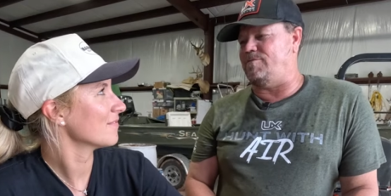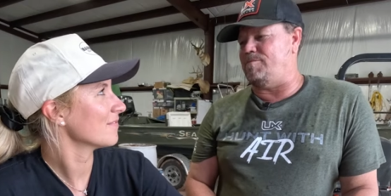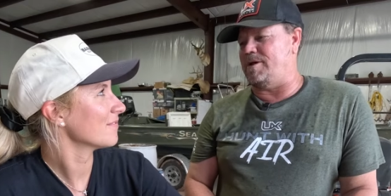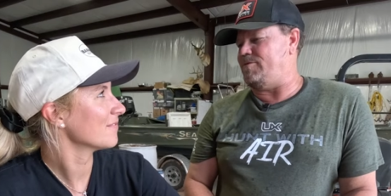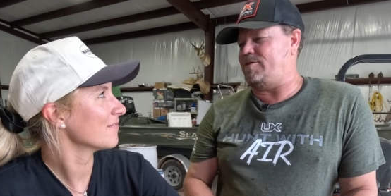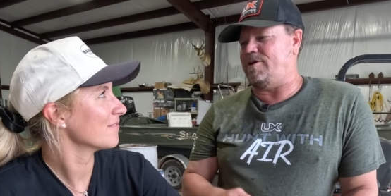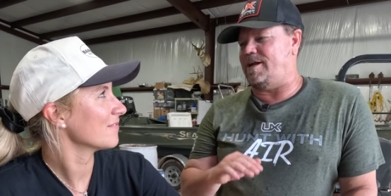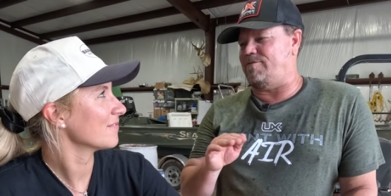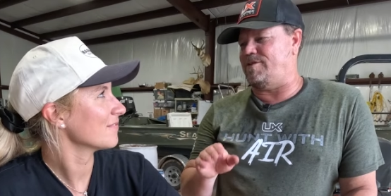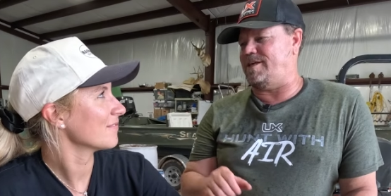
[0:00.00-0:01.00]
Speaker 1: and we make we create
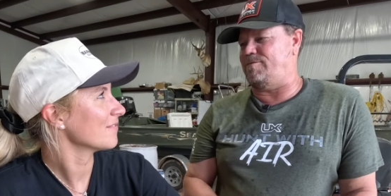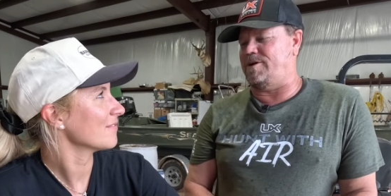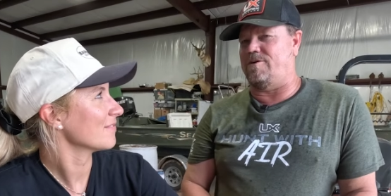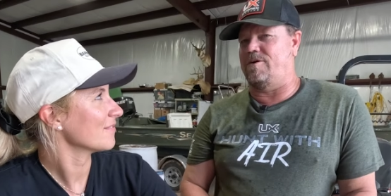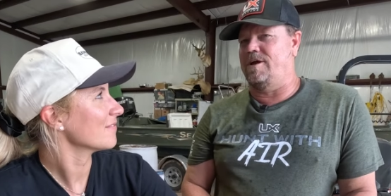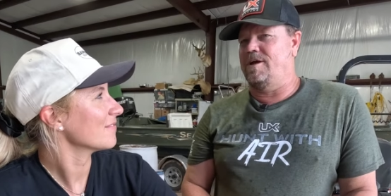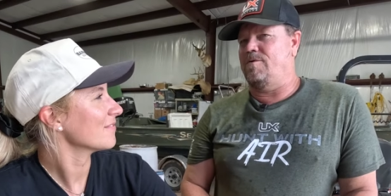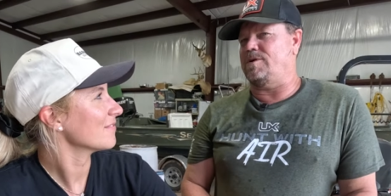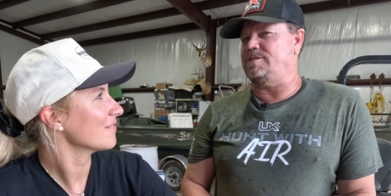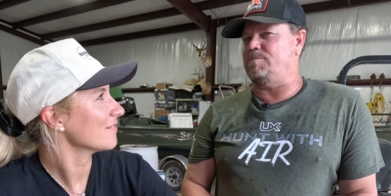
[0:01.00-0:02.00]
everything. We go,
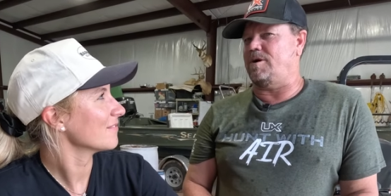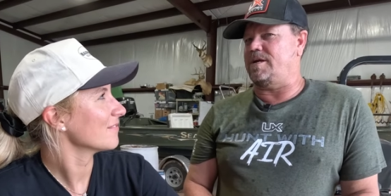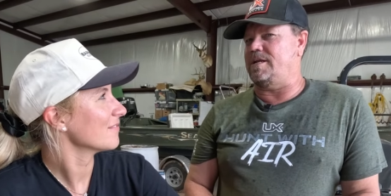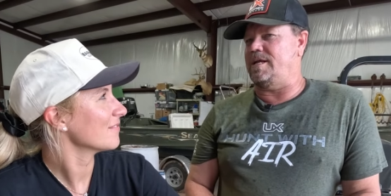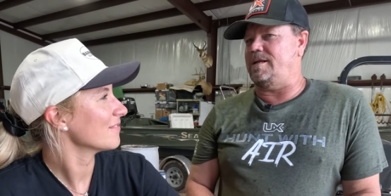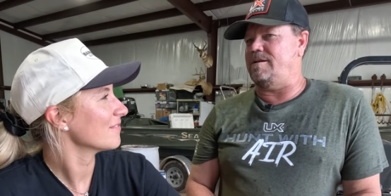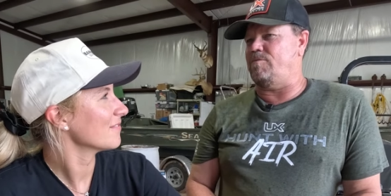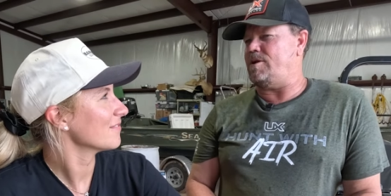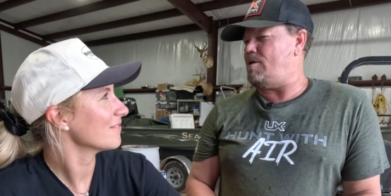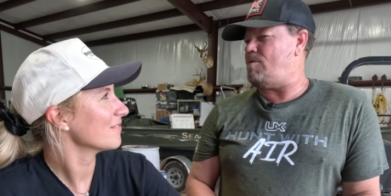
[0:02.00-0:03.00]
what does the market need?
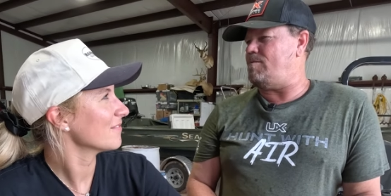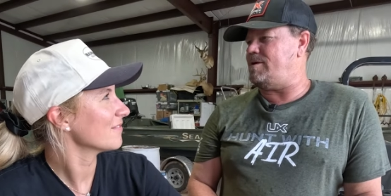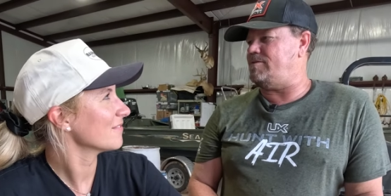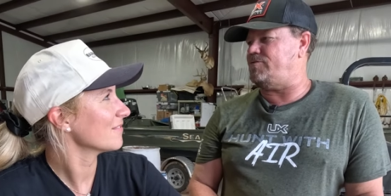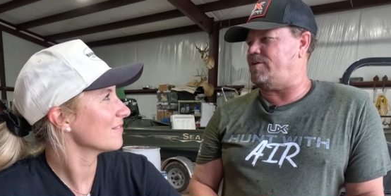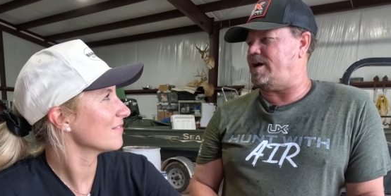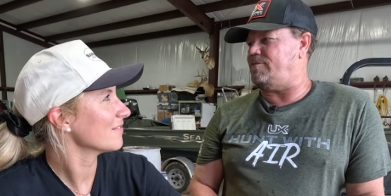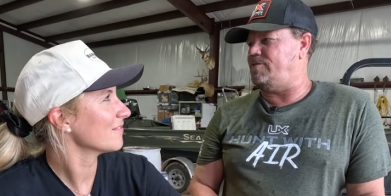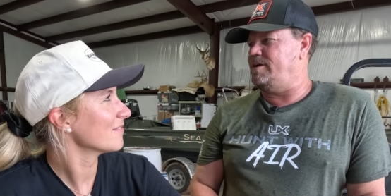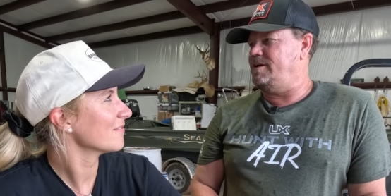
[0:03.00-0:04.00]
What did I want when I was
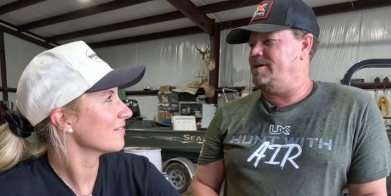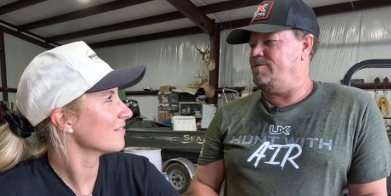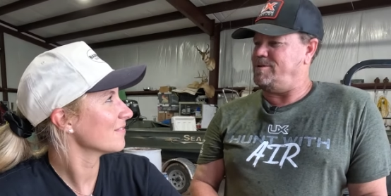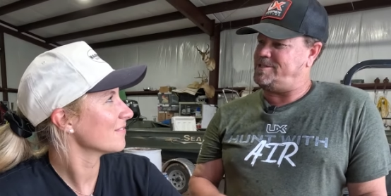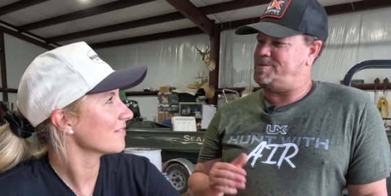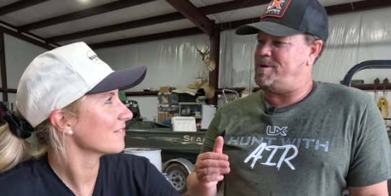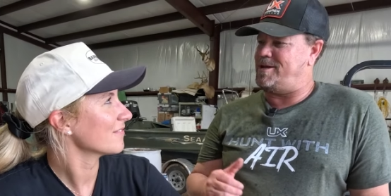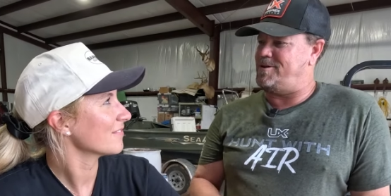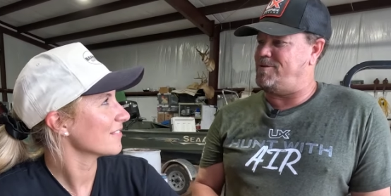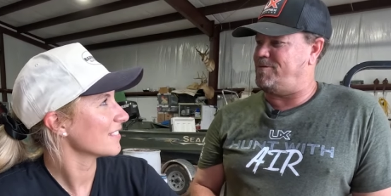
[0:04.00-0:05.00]
five? let's just make
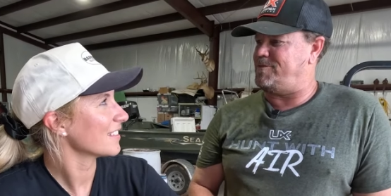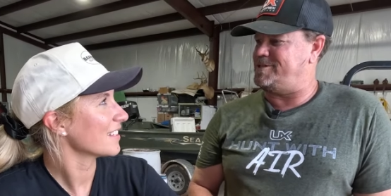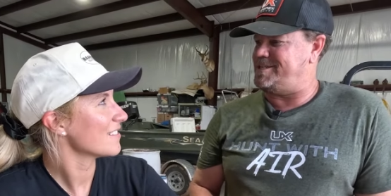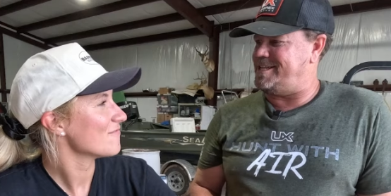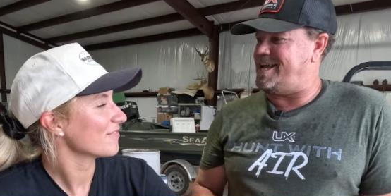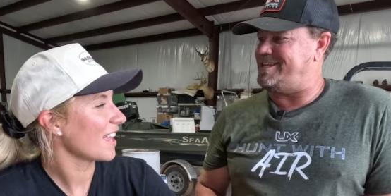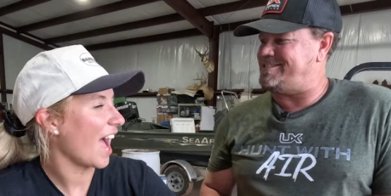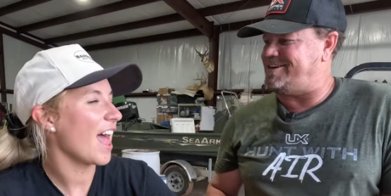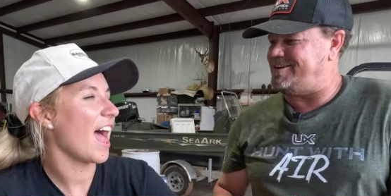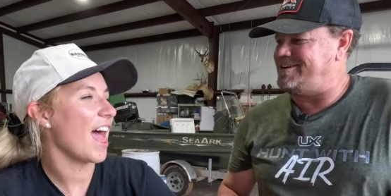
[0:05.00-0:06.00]
an adult version of that.
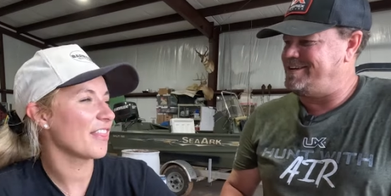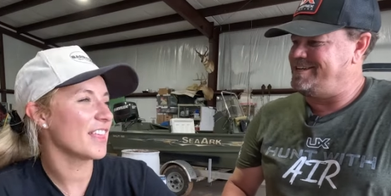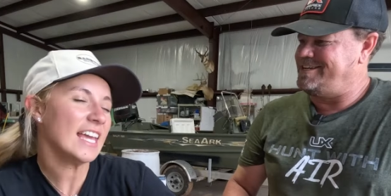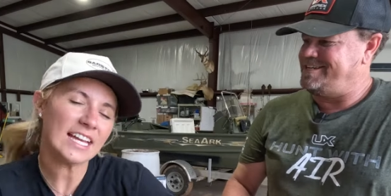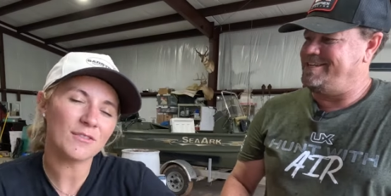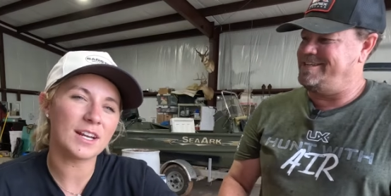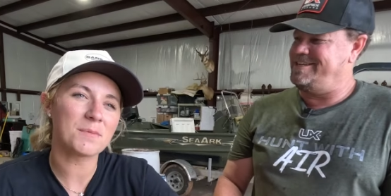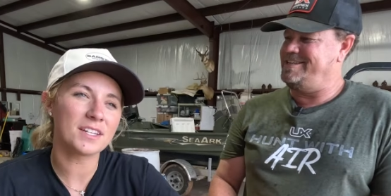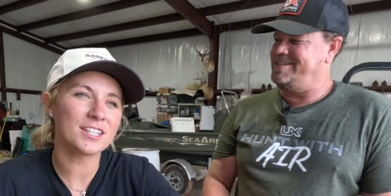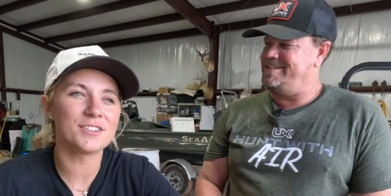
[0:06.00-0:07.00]
So
Speaker 2: I think what I'm
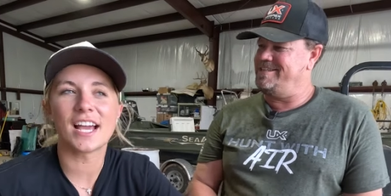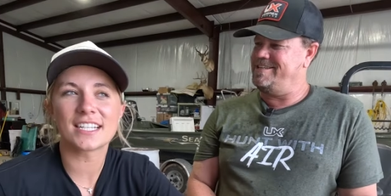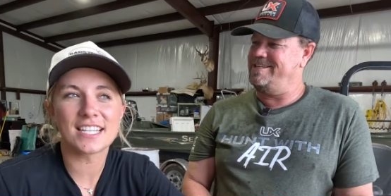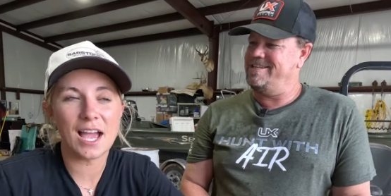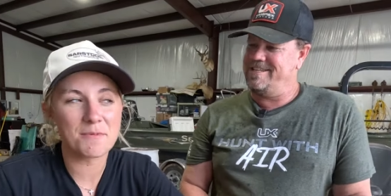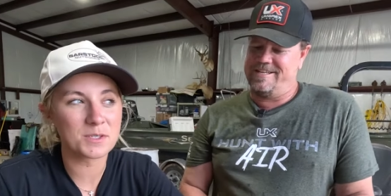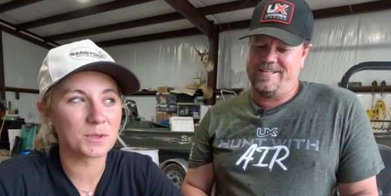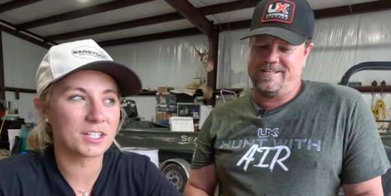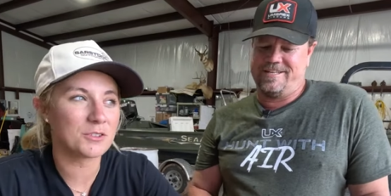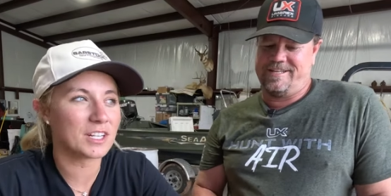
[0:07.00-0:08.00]
gonna do next time is we're
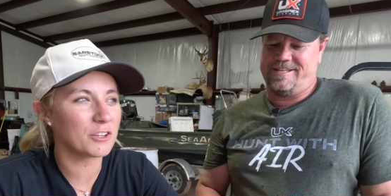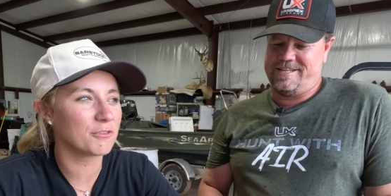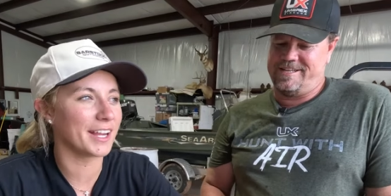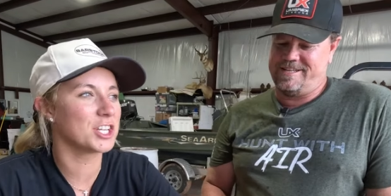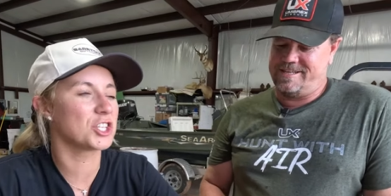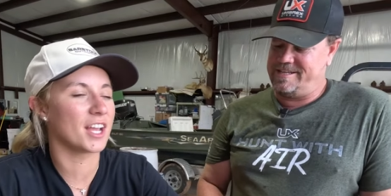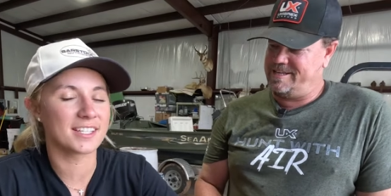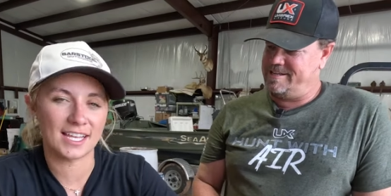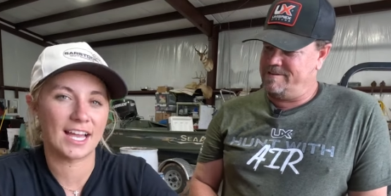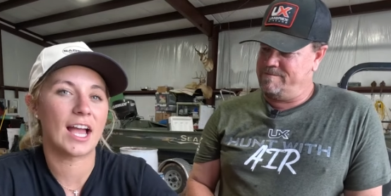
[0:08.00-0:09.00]
gonna do another range day
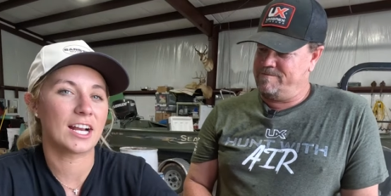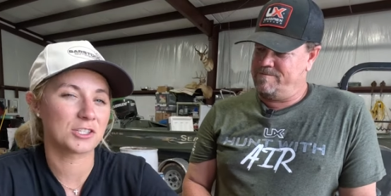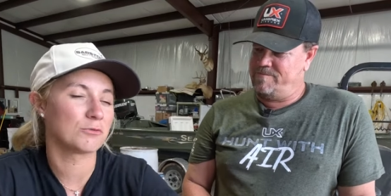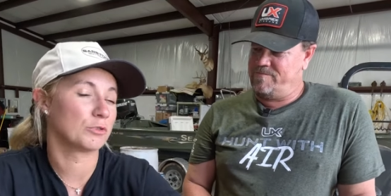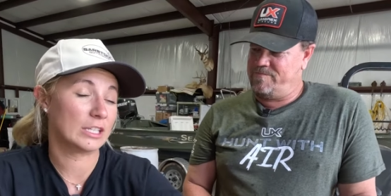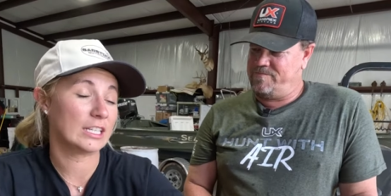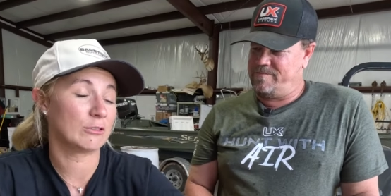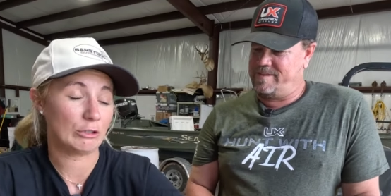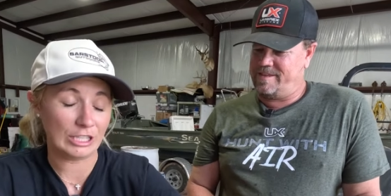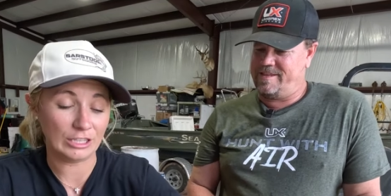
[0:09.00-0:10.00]
because I, actually really,
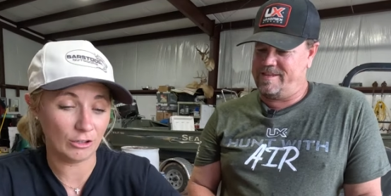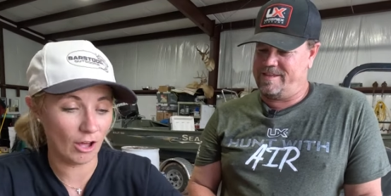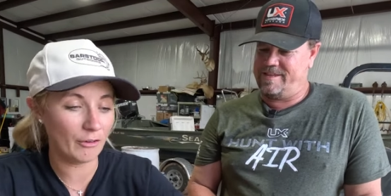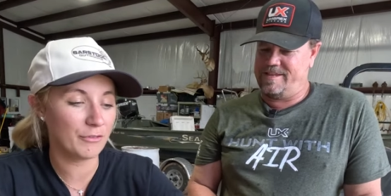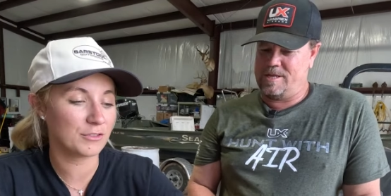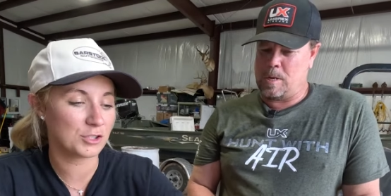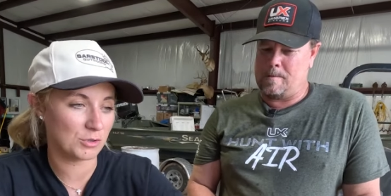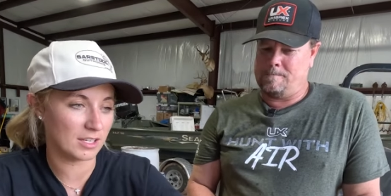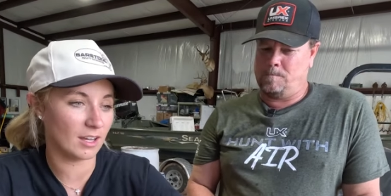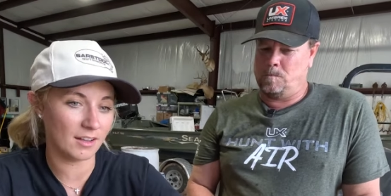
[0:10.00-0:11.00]
really love
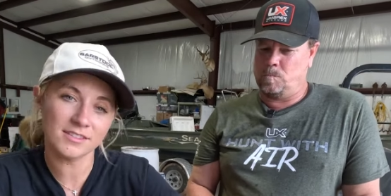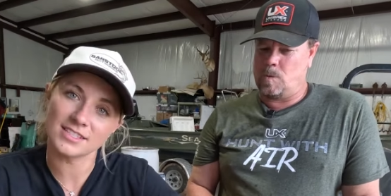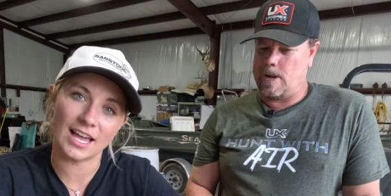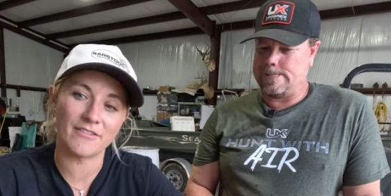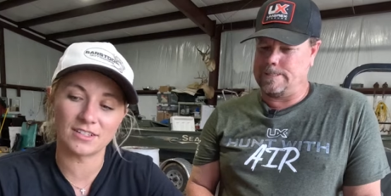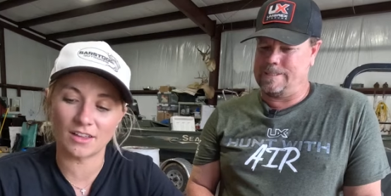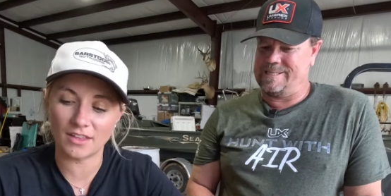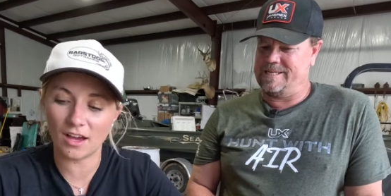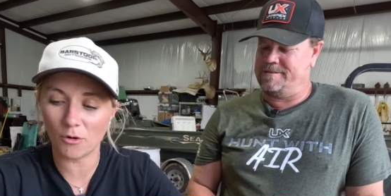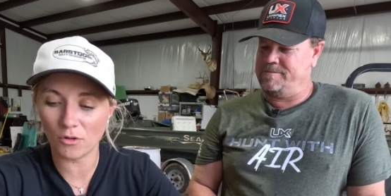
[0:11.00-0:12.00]
shooting guns because I haven't done that a